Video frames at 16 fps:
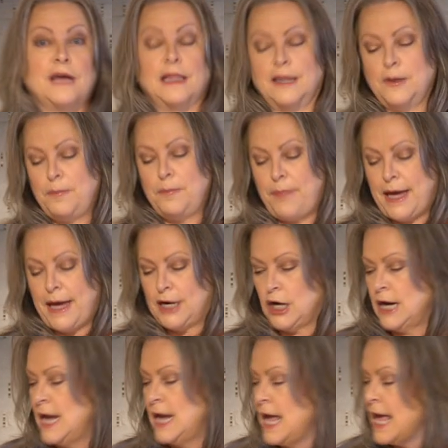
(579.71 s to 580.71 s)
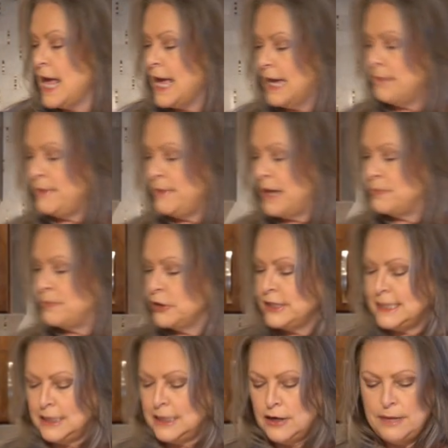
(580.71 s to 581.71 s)
a little butter and maple
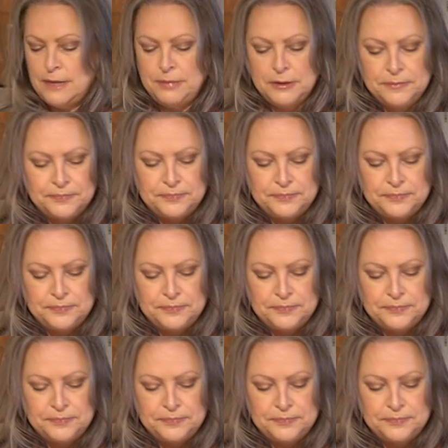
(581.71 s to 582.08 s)
syrup,